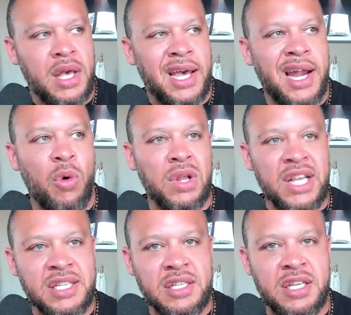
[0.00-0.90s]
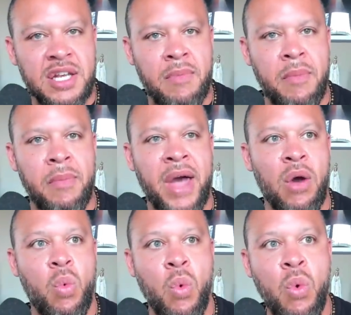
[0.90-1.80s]
And I would listen to them. I'm like,
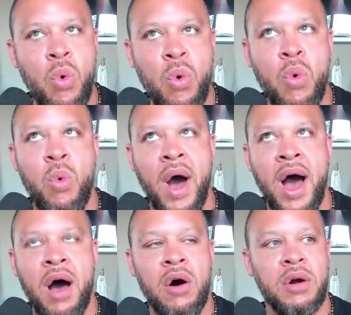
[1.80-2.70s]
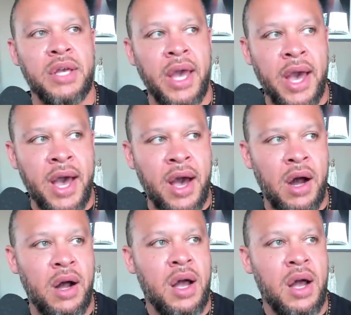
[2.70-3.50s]
ooh, wow, yeah.